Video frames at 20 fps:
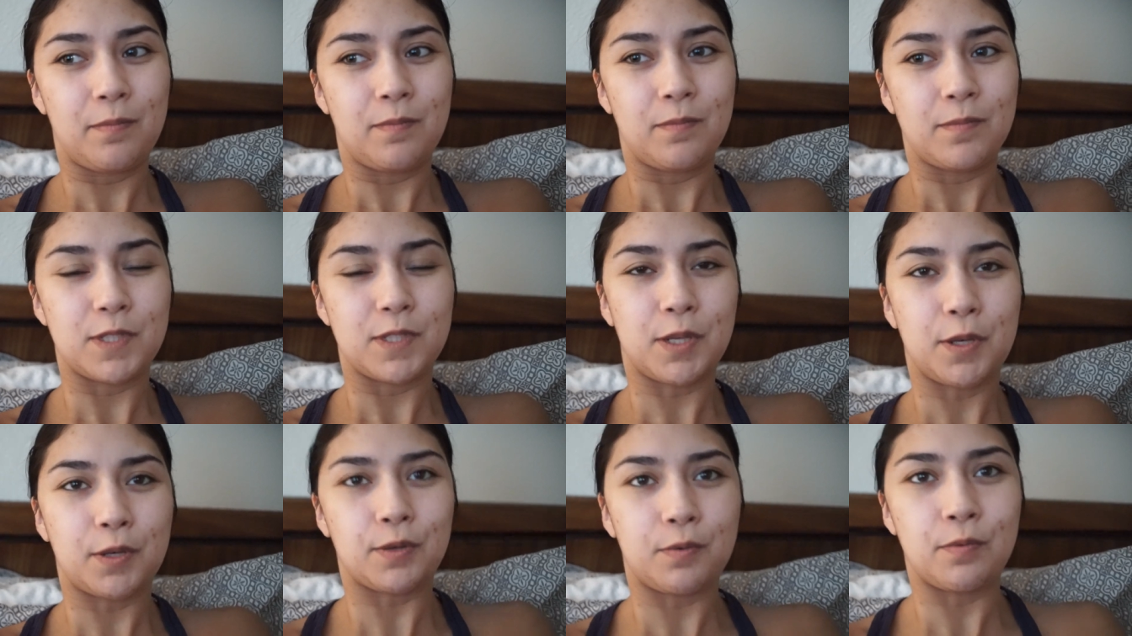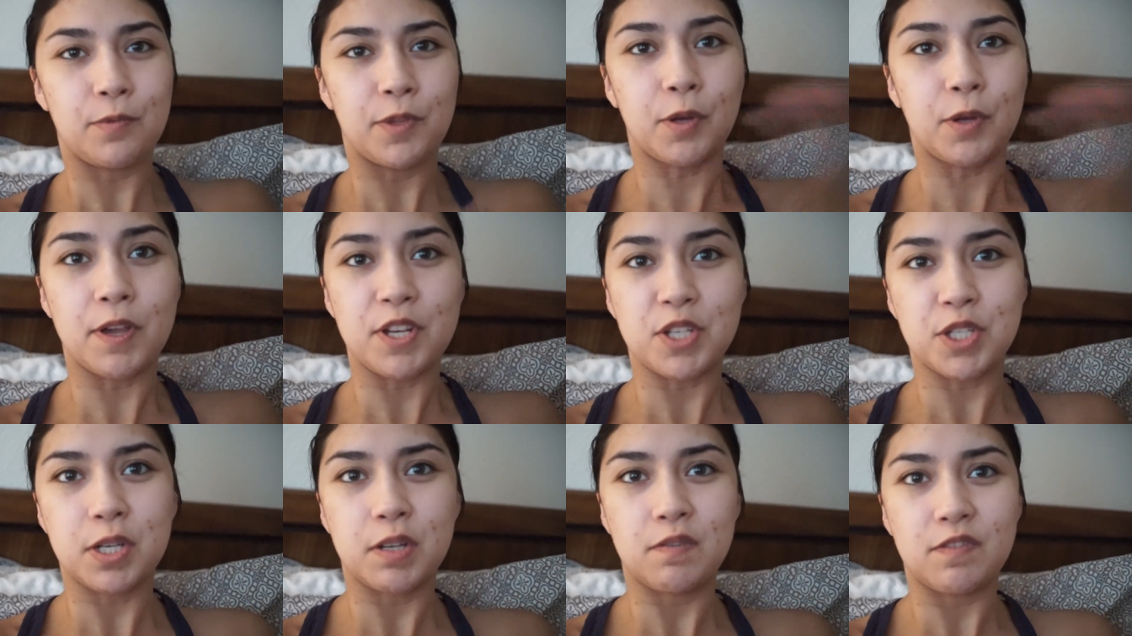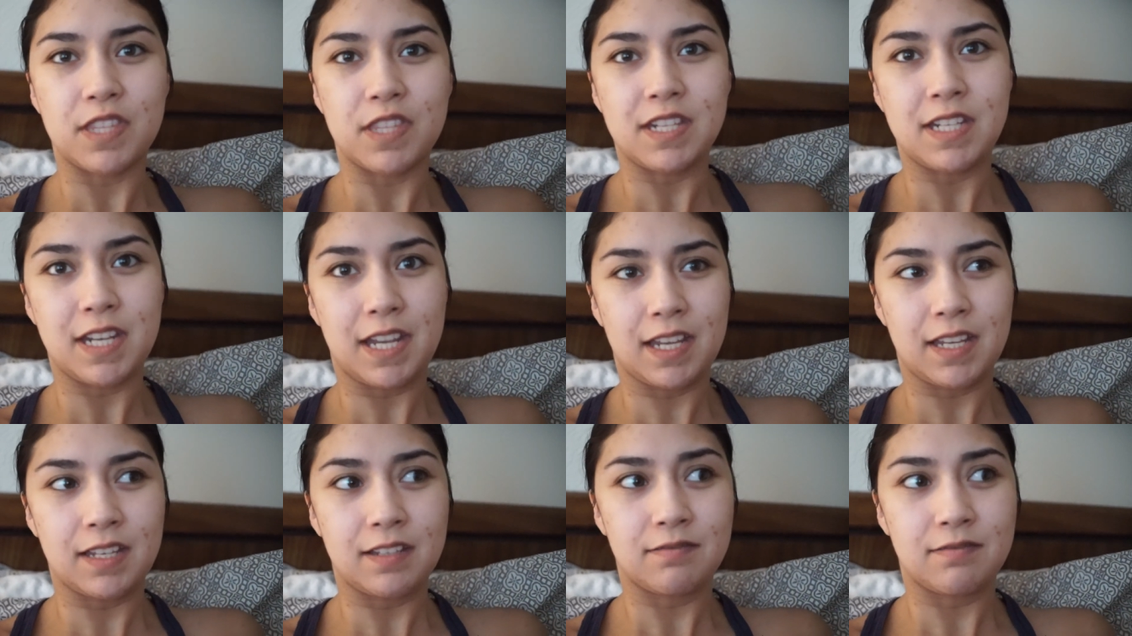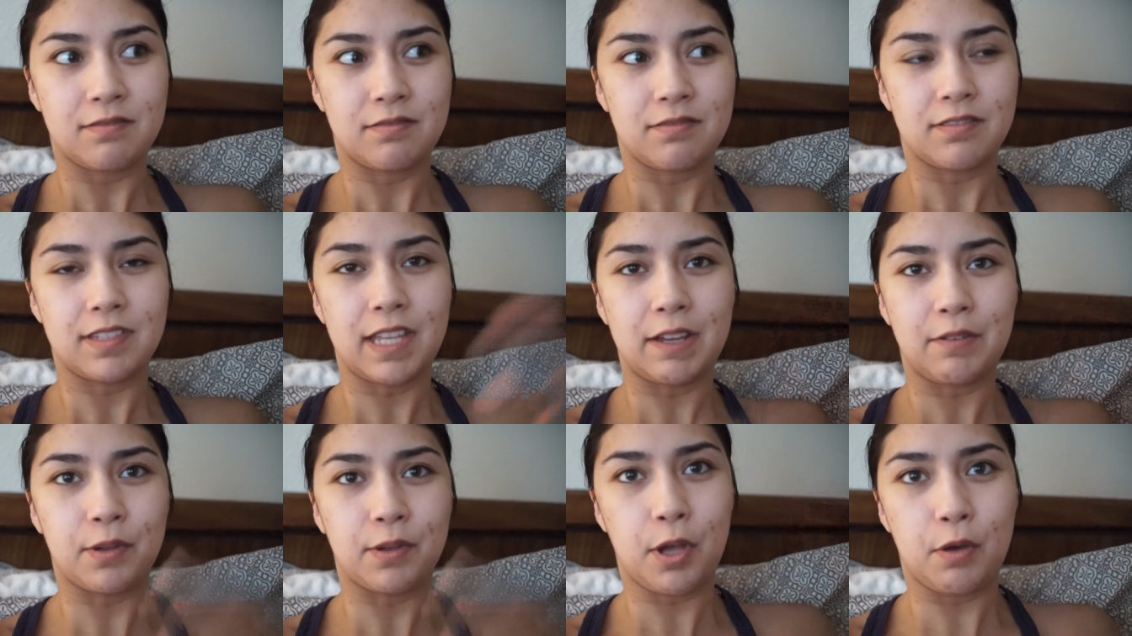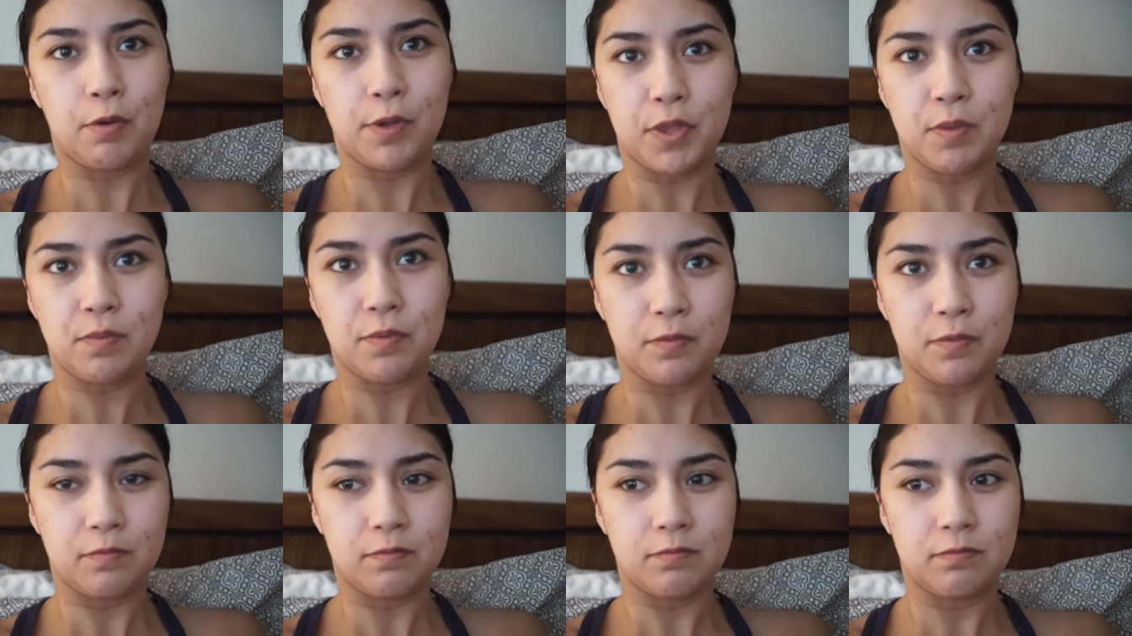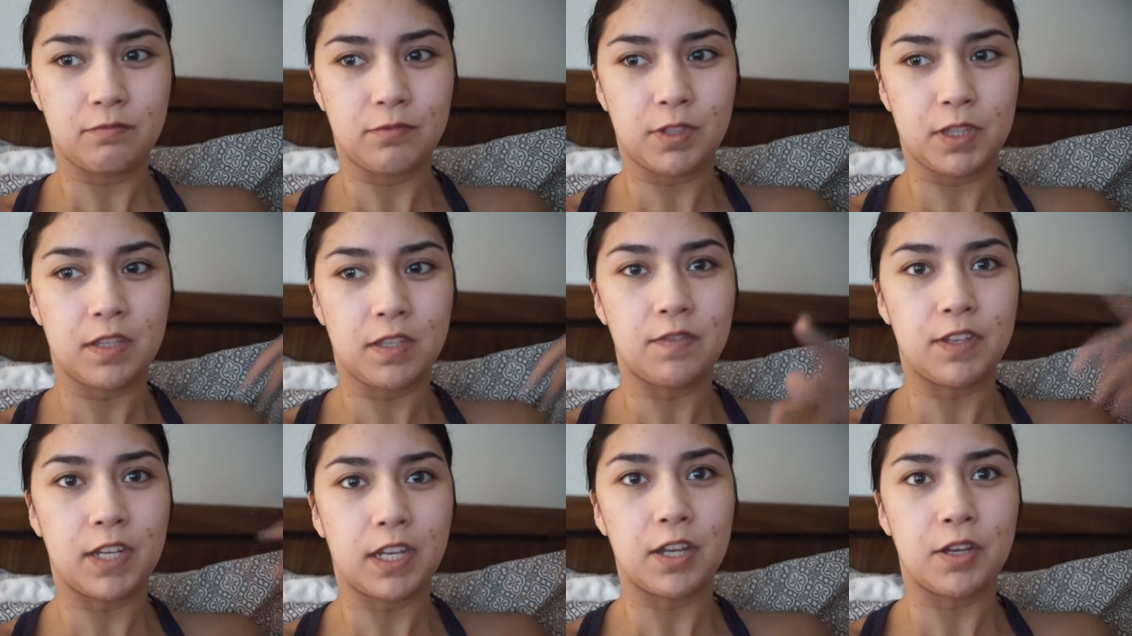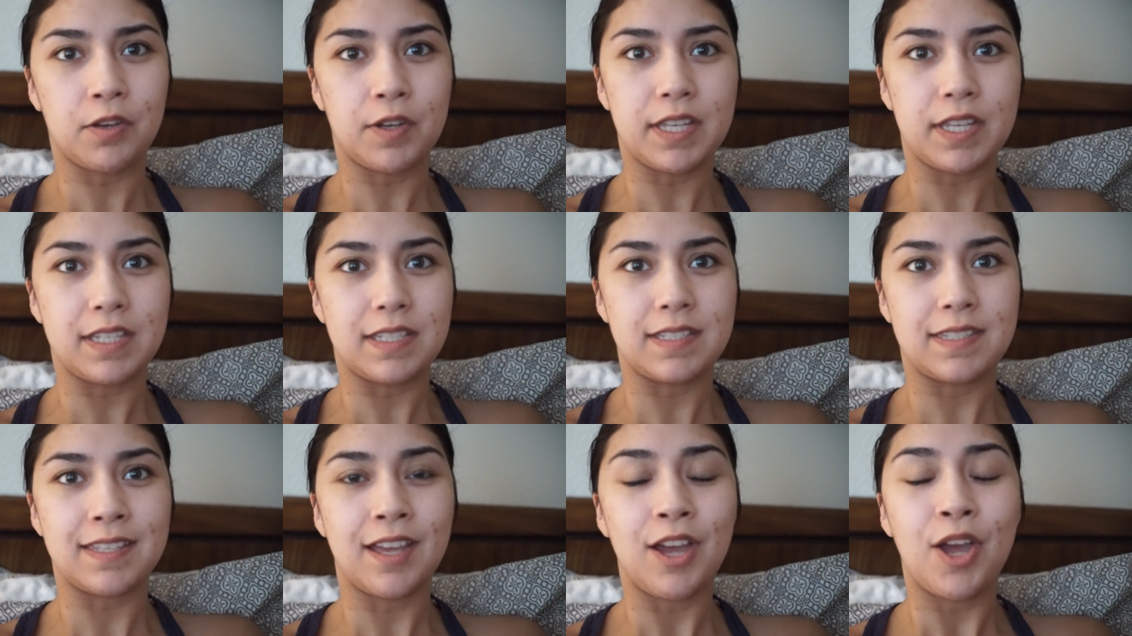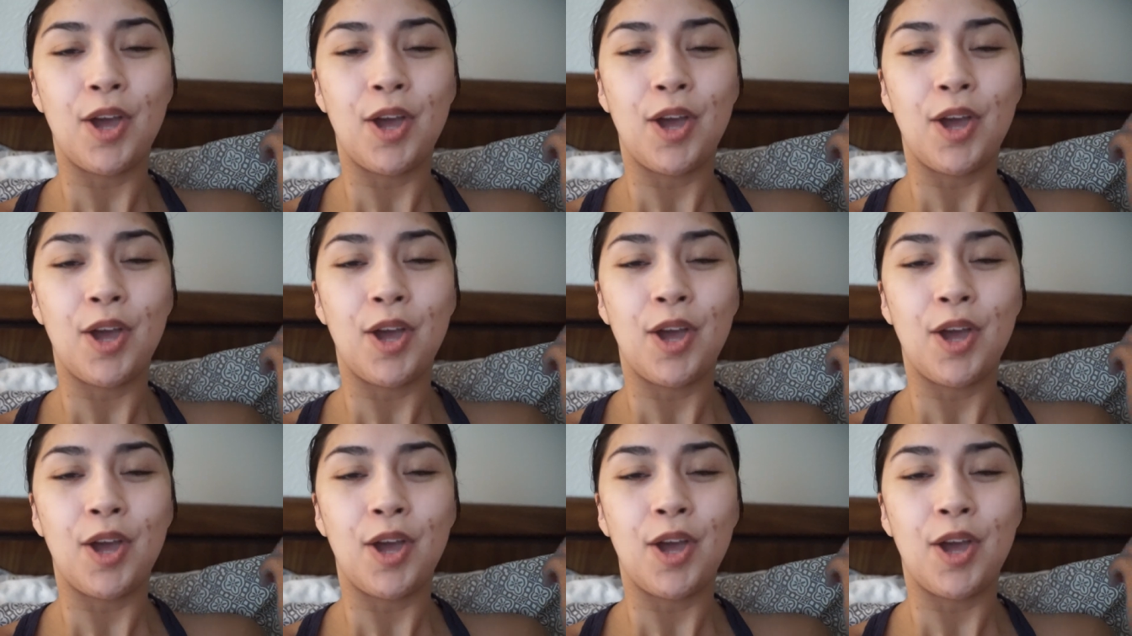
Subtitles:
So the question of the day that will go with the video is,